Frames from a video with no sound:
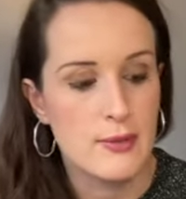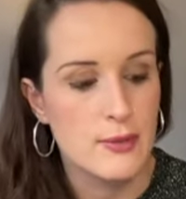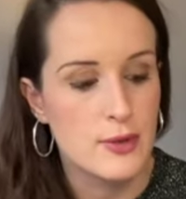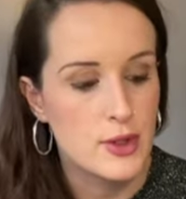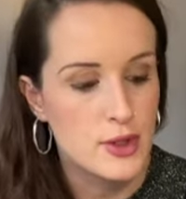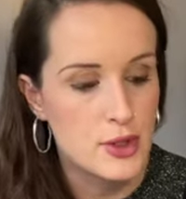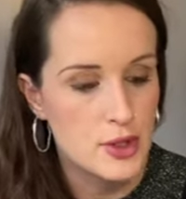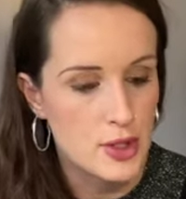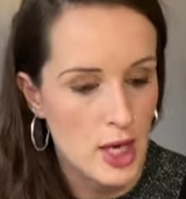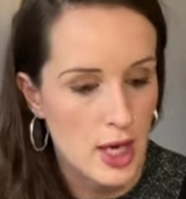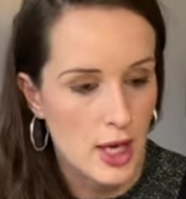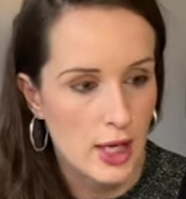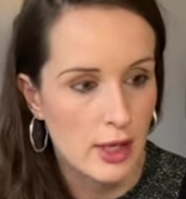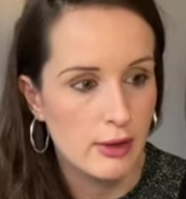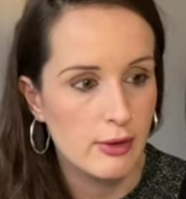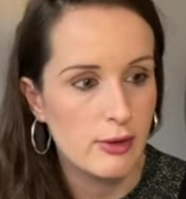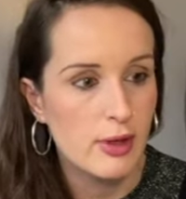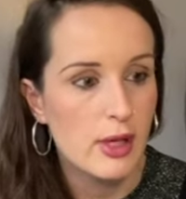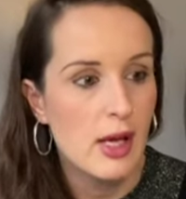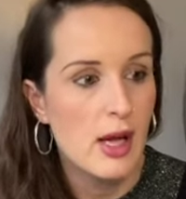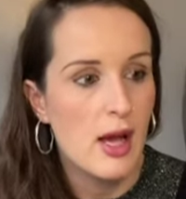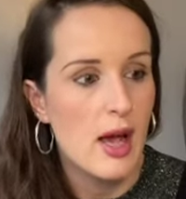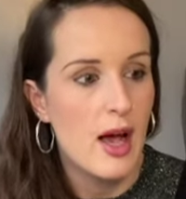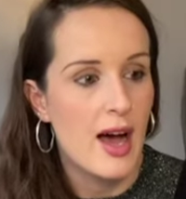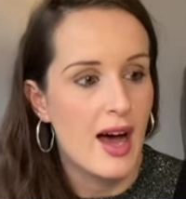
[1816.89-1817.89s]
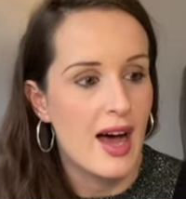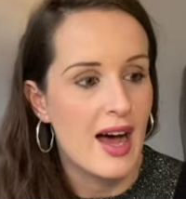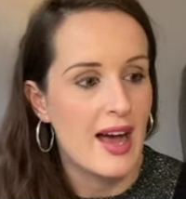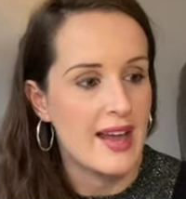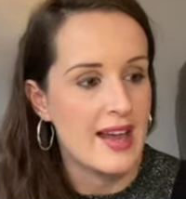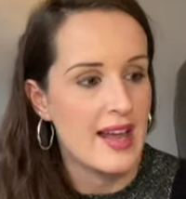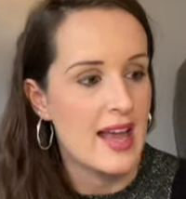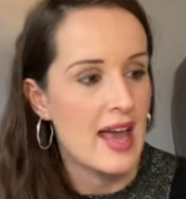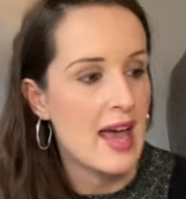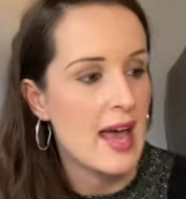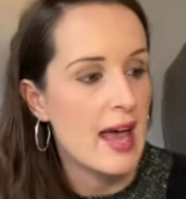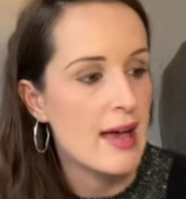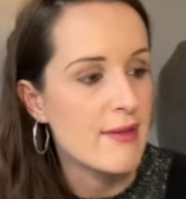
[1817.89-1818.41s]
So I
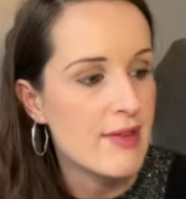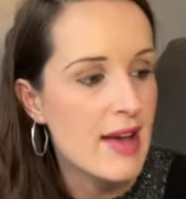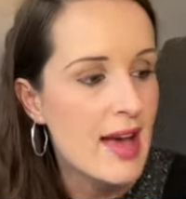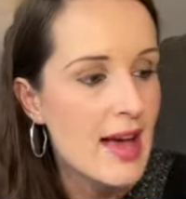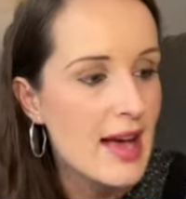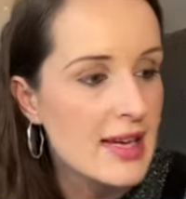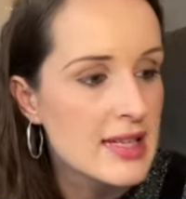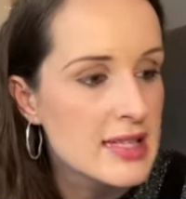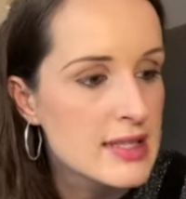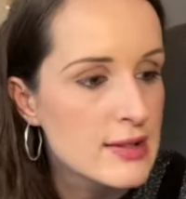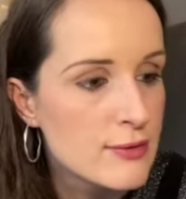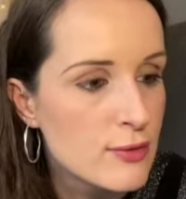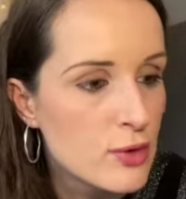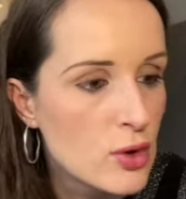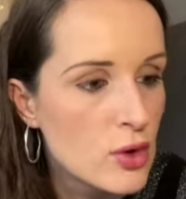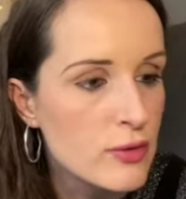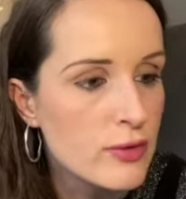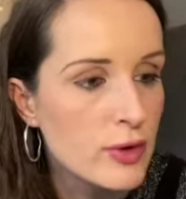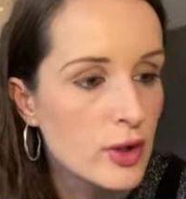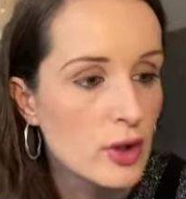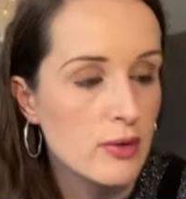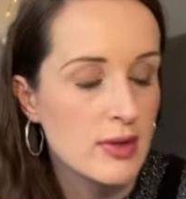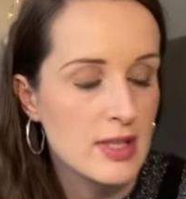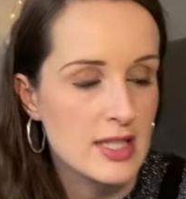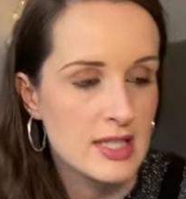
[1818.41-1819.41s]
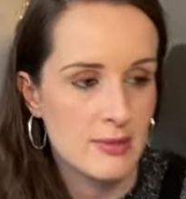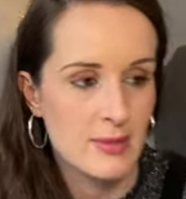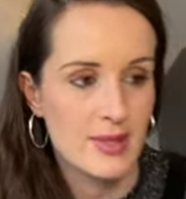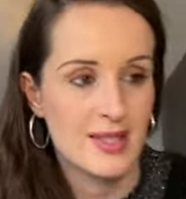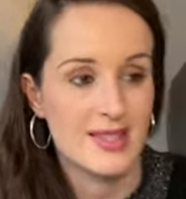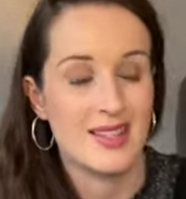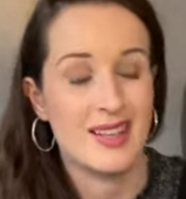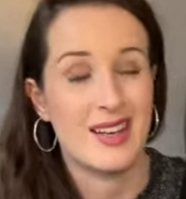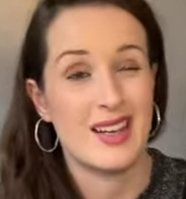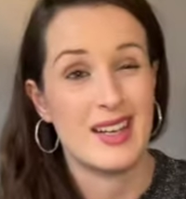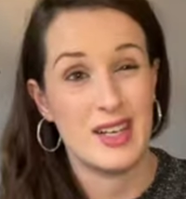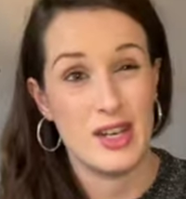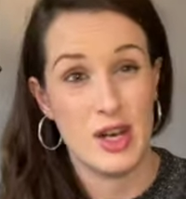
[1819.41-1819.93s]
have asked for Christmas,
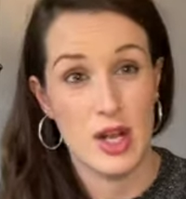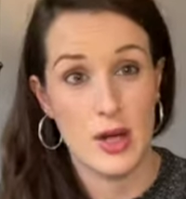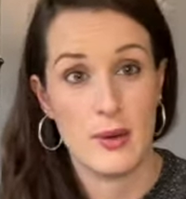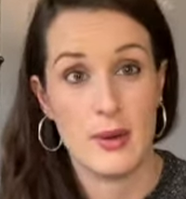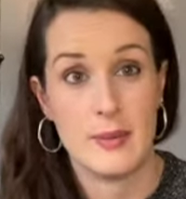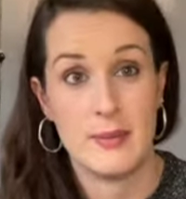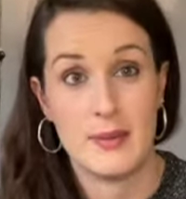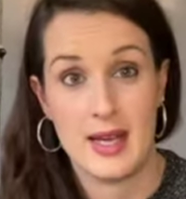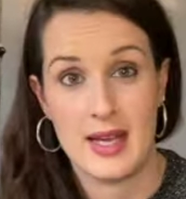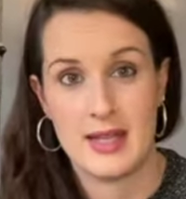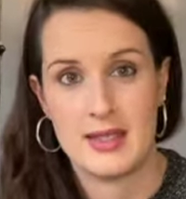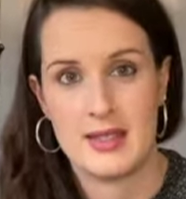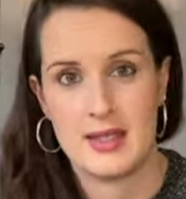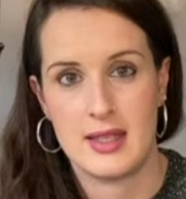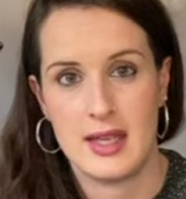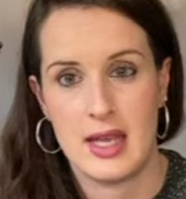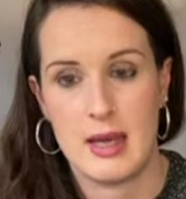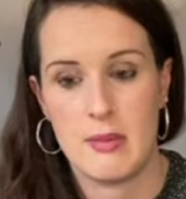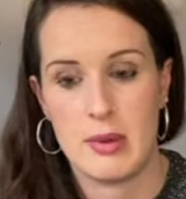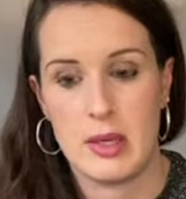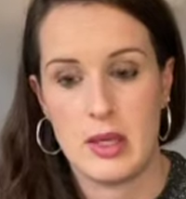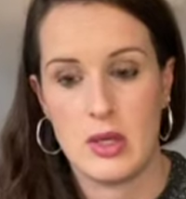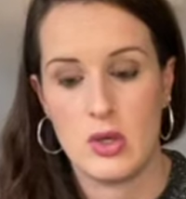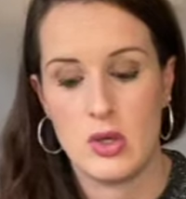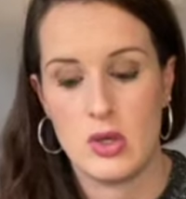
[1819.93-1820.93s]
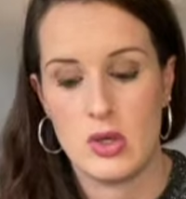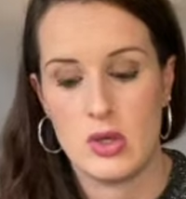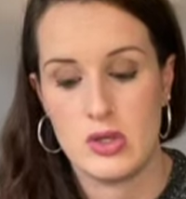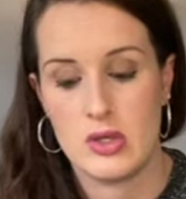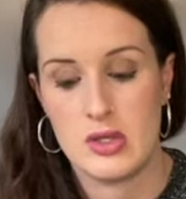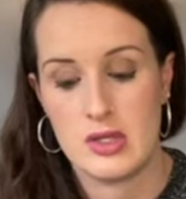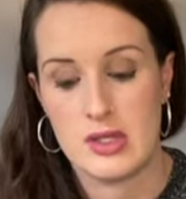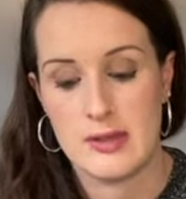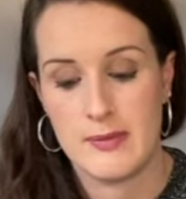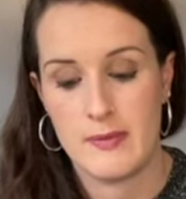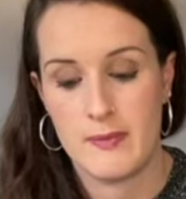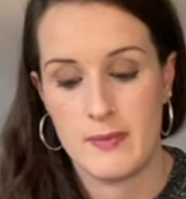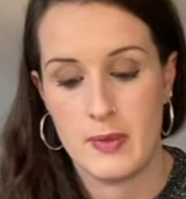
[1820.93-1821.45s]
and I know I'm getting it
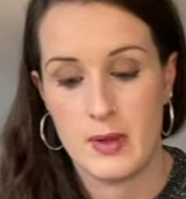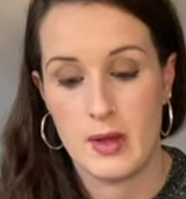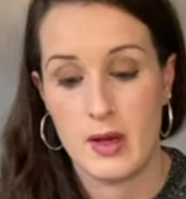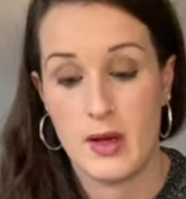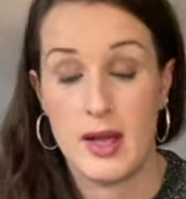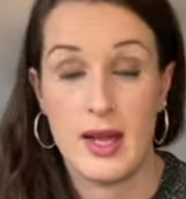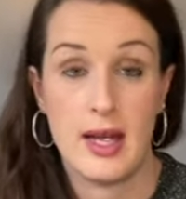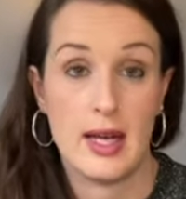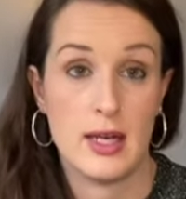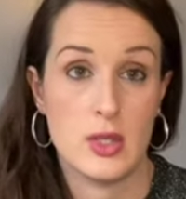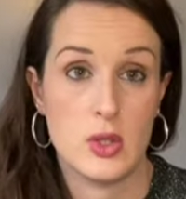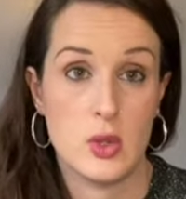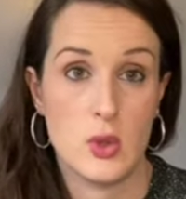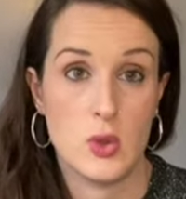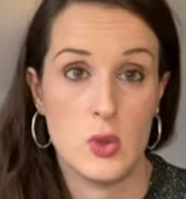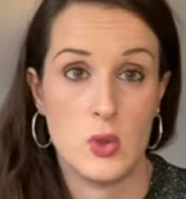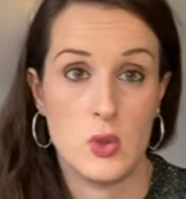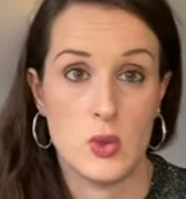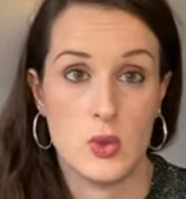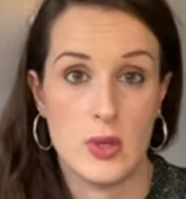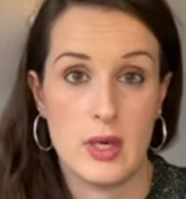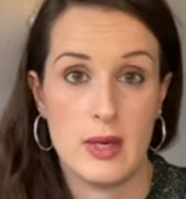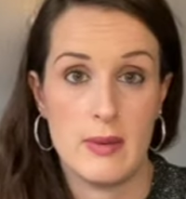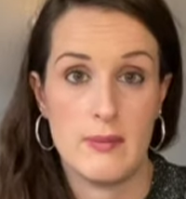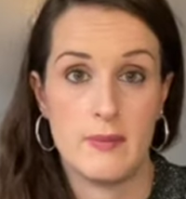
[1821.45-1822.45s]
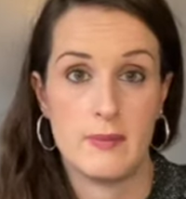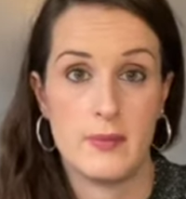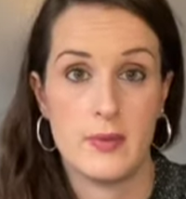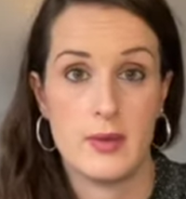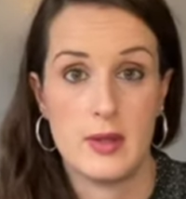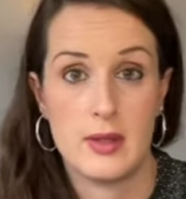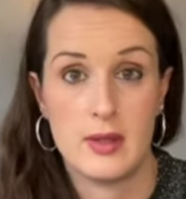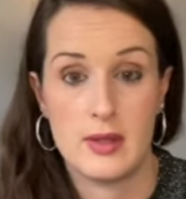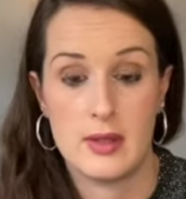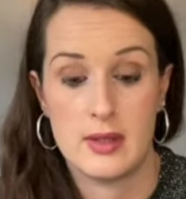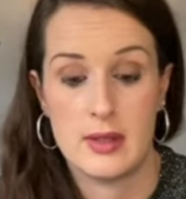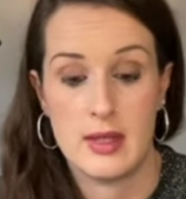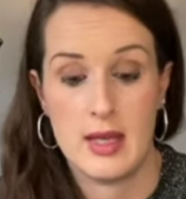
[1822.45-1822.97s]
because I had to order it
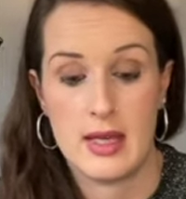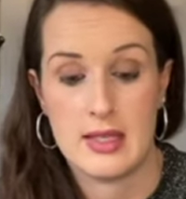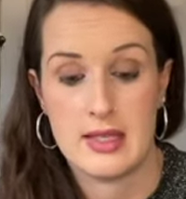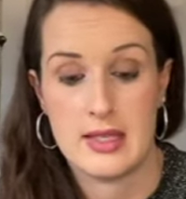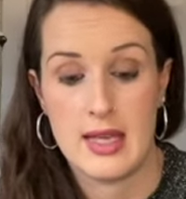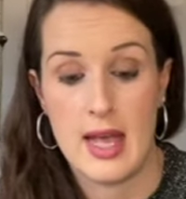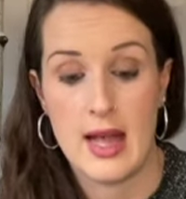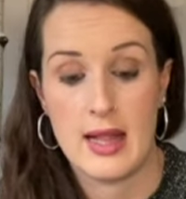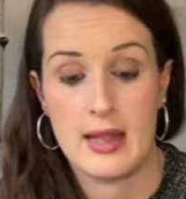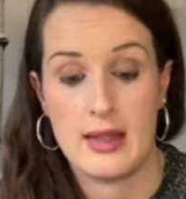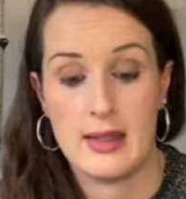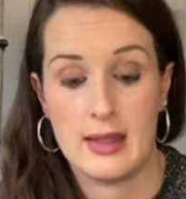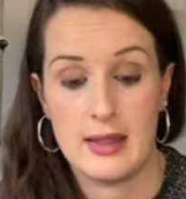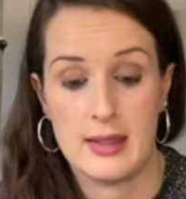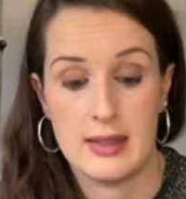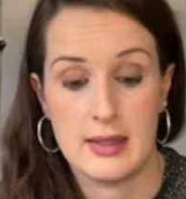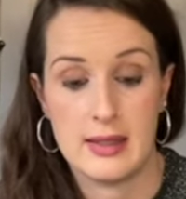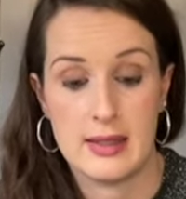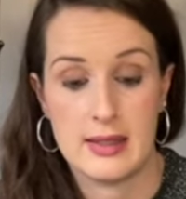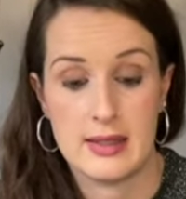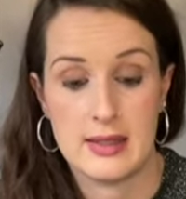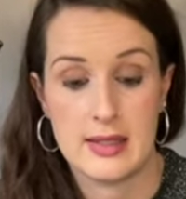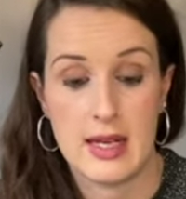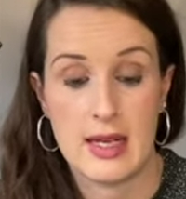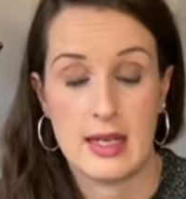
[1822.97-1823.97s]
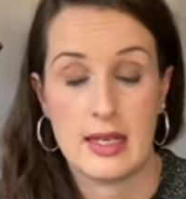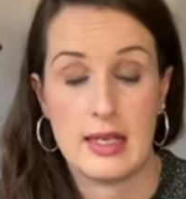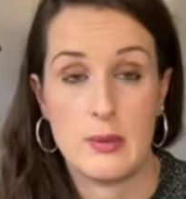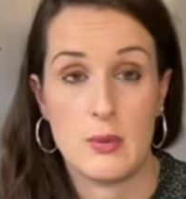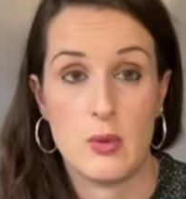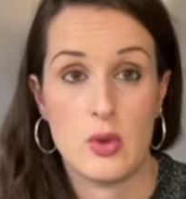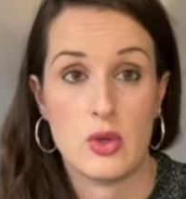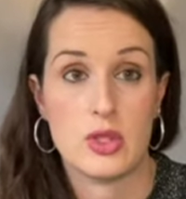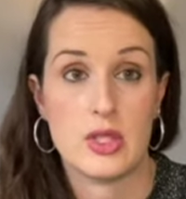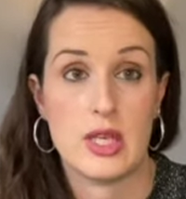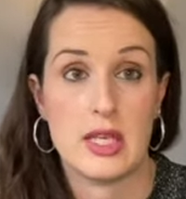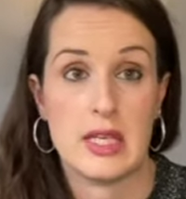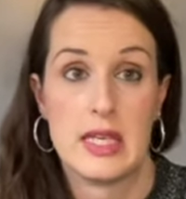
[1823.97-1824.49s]
and tell exactly
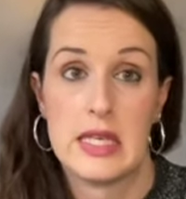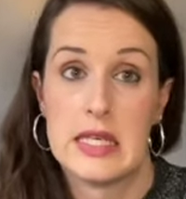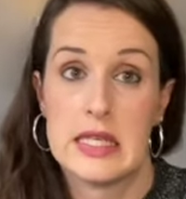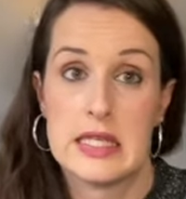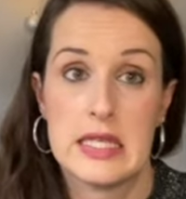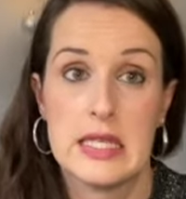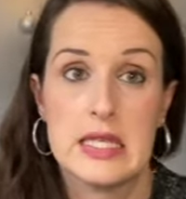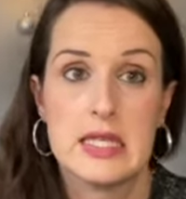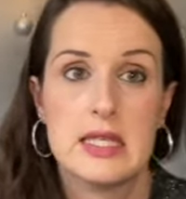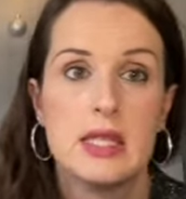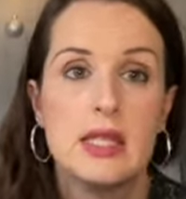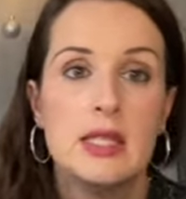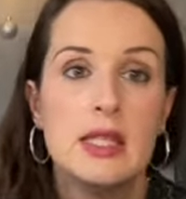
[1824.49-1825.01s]
what I needed.